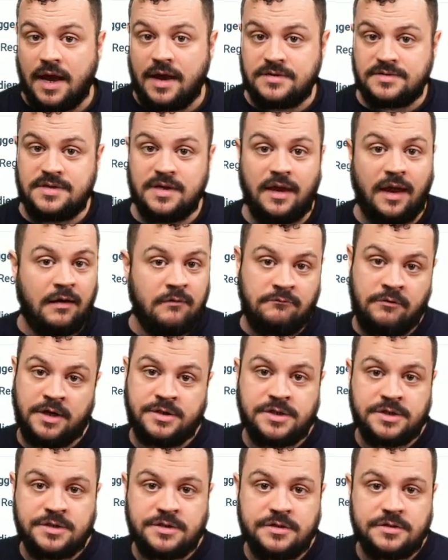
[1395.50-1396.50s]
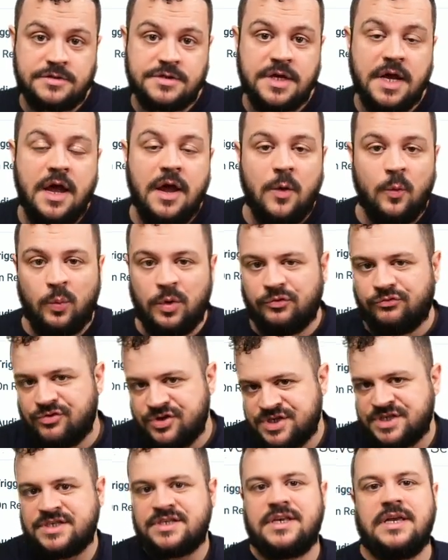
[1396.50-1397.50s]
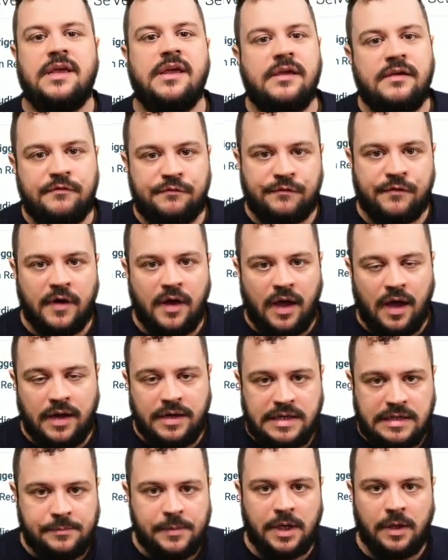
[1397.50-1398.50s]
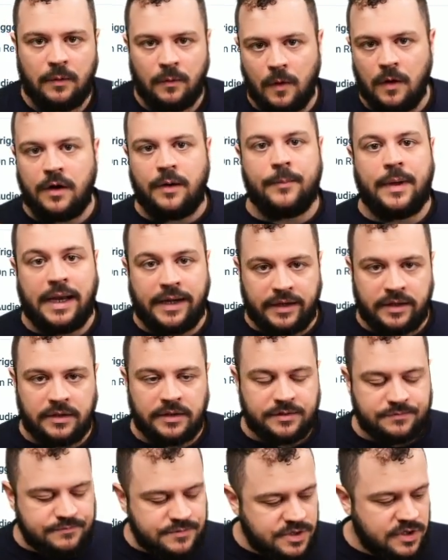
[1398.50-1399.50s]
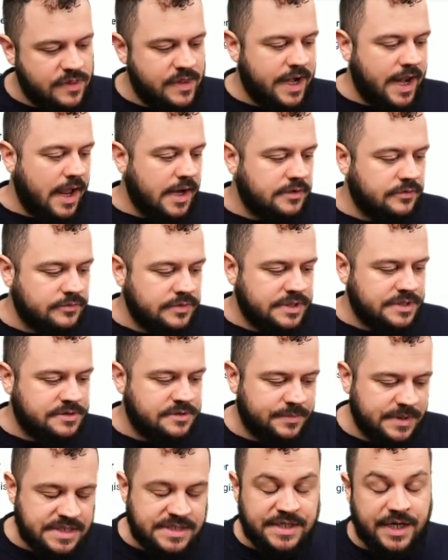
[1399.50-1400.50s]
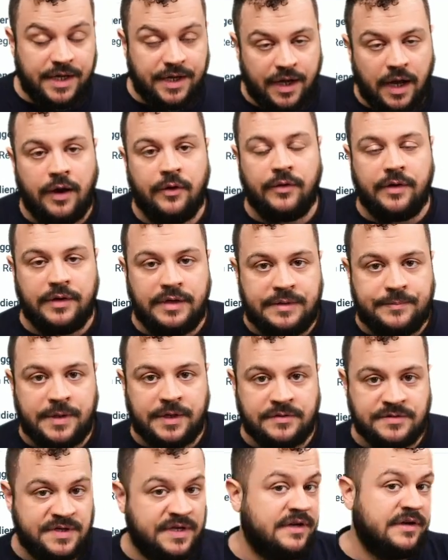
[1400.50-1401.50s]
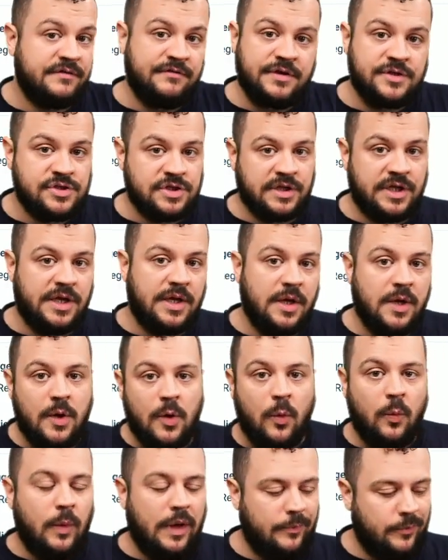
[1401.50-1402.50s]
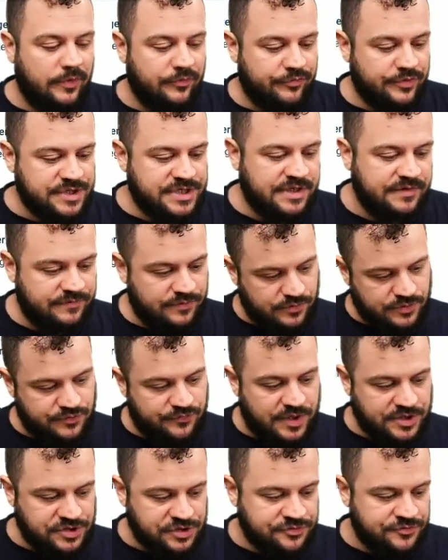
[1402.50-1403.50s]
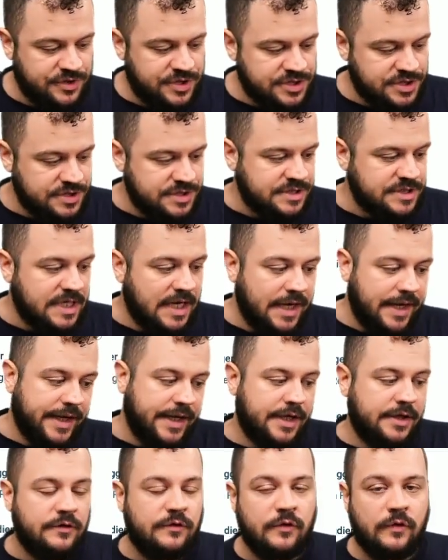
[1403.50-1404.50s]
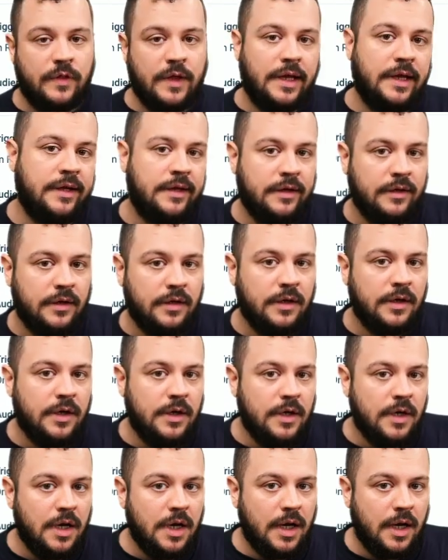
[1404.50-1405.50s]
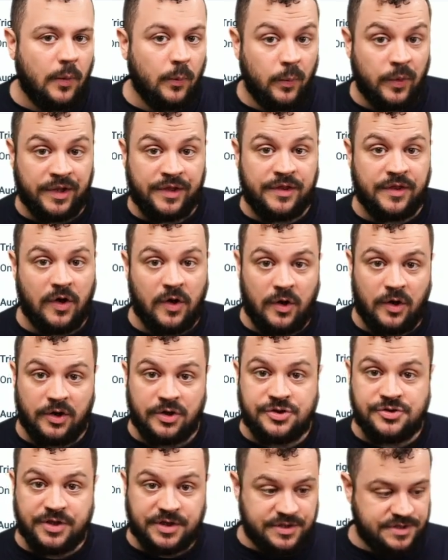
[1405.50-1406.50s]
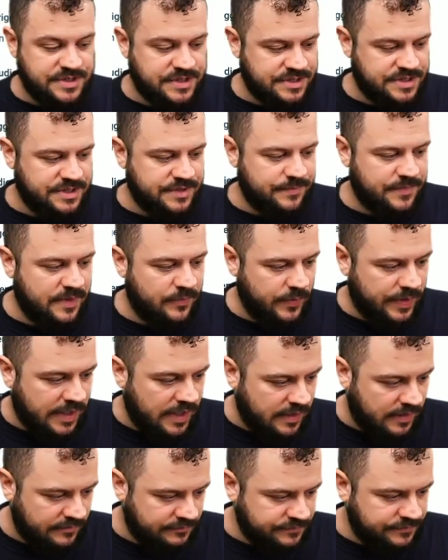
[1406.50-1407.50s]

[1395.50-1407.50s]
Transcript: they get registered, will receive an email automatically, so that I don't need to be sending out emails individually when we receive those registrations. And I can do that here with our trigger system that we have.